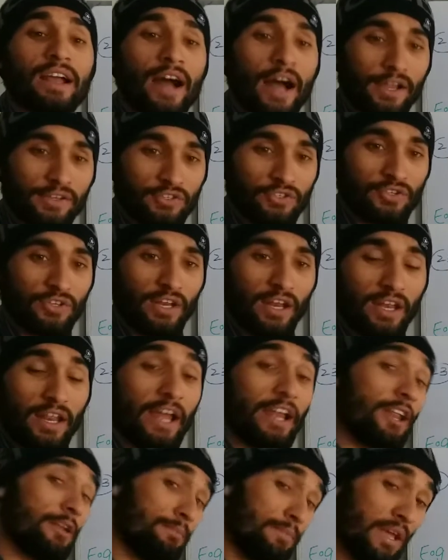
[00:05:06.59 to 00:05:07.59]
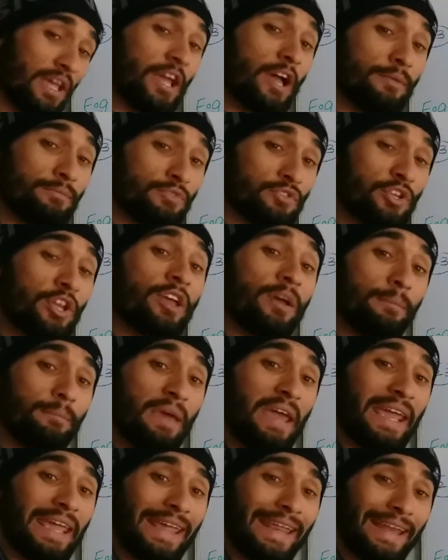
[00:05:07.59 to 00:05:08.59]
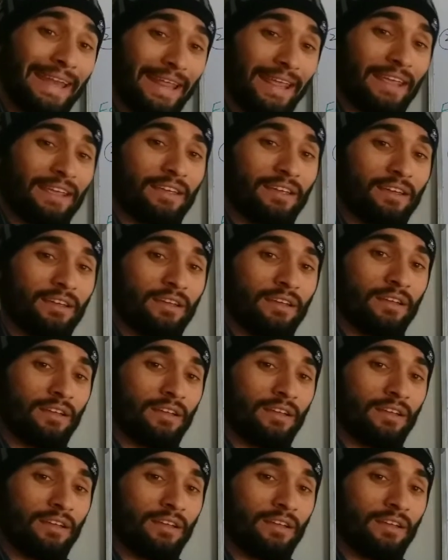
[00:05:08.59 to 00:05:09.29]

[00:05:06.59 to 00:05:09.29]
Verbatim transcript: consonant and it becomes beginning.